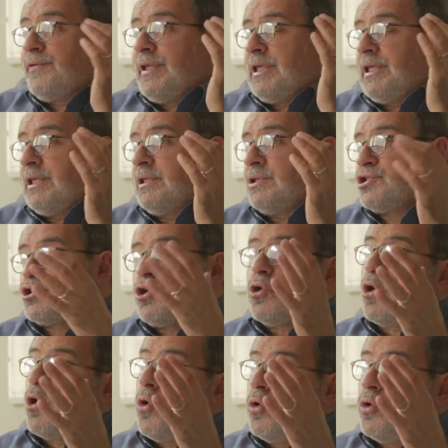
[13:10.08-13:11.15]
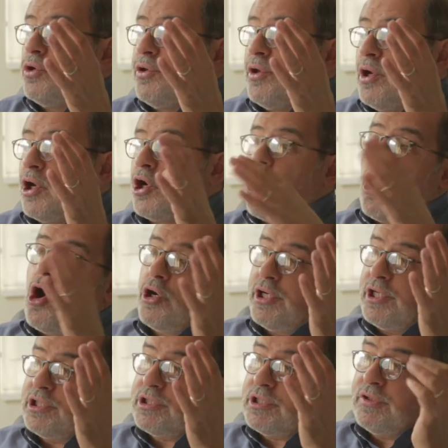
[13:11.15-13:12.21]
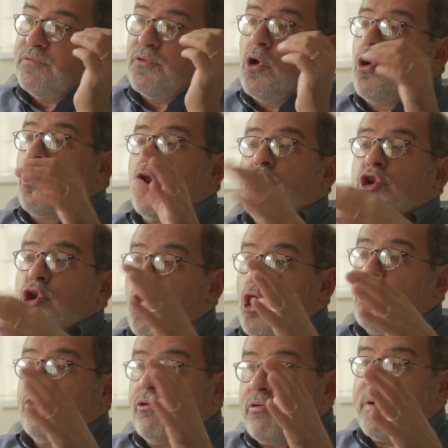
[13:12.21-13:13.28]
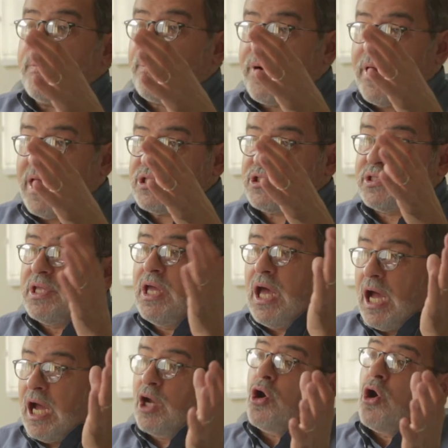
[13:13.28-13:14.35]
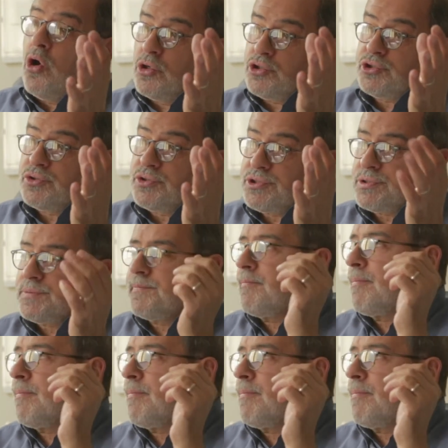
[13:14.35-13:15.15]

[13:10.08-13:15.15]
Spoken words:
the so-called cognitive or non-repressed unconscious.